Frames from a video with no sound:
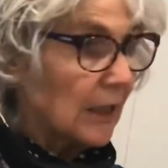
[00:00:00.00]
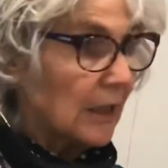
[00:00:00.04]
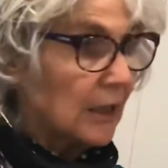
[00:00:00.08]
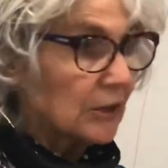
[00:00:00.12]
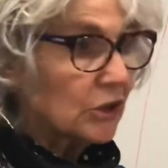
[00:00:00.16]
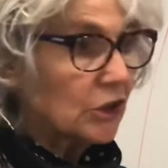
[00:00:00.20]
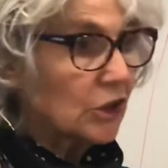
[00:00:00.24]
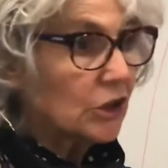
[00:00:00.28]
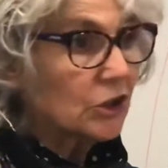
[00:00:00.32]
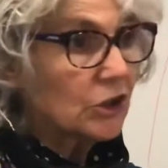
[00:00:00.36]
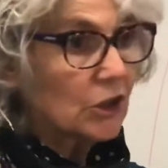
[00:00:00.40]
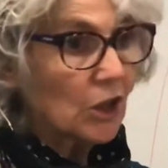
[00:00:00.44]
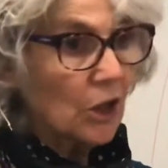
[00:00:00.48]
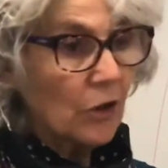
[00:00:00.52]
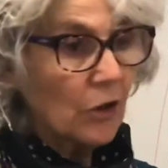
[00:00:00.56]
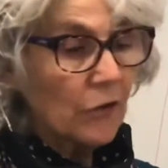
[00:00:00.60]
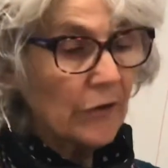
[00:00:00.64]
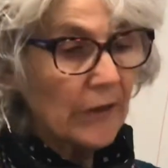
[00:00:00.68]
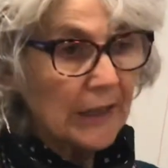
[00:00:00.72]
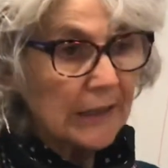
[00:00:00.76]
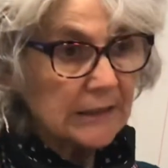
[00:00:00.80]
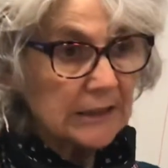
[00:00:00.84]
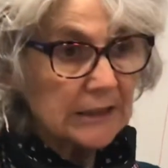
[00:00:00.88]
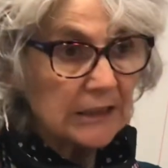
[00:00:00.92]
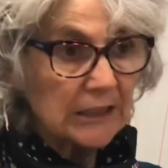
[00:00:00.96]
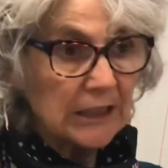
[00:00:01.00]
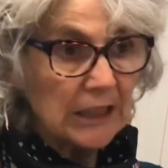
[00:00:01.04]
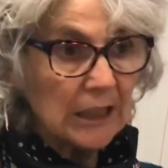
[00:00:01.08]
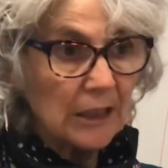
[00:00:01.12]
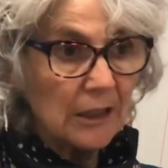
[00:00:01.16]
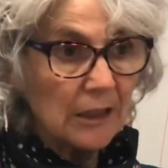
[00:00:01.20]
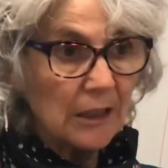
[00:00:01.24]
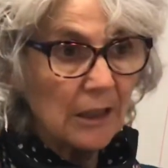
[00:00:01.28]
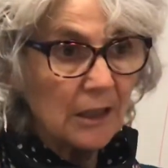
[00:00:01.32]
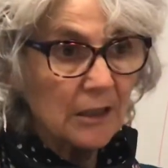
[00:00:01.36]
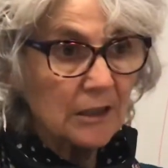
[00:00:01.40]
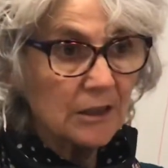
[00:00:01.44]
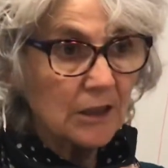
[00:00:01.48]
to sew that together,
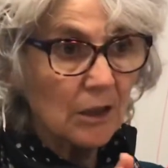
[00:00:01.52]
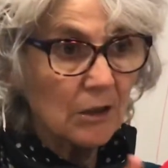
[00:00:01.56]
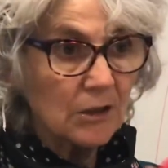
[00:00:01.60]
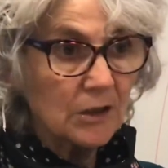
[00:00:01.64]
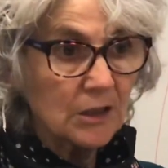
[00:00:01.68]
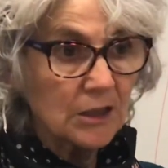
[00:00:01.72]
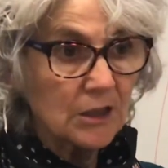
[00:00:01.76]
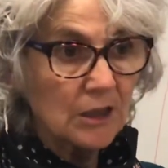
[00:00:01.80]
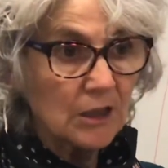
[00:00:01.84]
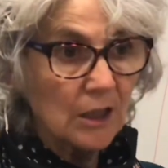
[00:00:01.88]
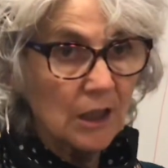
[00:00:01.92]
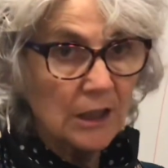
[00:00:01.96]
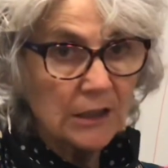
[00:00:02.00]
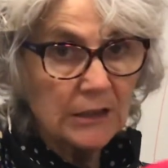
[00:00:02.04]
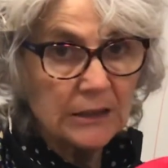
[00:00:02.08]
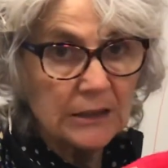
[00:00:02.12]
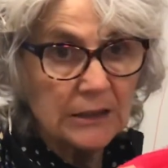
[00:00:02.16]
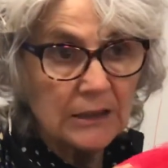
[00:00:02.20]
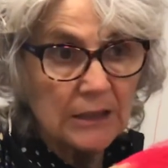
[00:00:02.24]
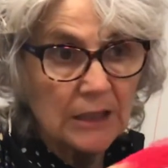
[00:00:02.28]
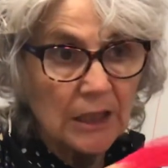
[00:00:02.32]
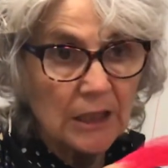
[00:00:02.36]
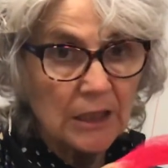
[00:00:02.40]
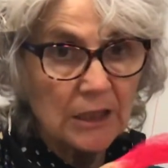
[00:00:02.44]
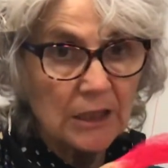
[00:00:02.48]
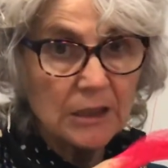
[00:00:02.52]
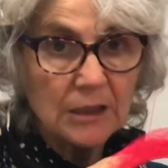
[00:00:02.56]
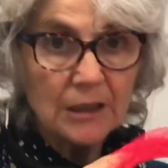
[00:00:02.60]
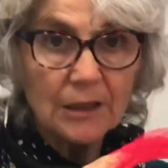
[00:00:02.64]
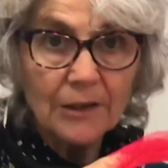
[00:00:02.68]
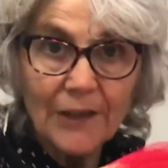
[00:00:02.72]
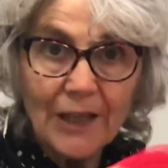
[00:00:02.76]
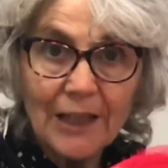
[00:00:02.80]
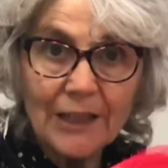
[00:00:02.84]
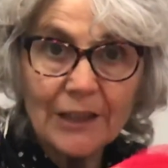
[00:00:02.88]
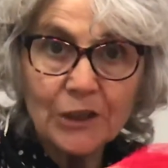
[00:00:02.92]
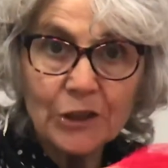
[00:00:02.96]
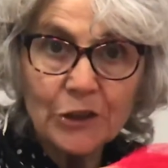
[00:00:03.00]
so it's nice and neat.
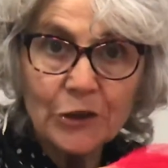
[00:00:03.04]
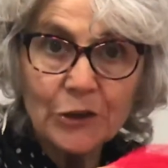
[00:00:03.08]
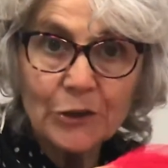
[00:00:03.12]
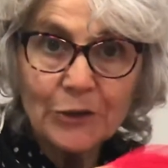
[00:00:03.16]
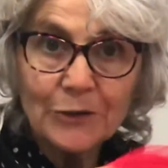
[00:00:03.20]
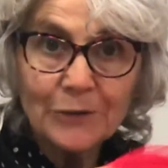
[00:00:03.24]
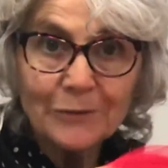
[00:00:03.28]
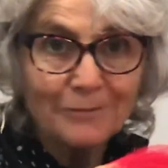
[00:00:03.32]
Thank you.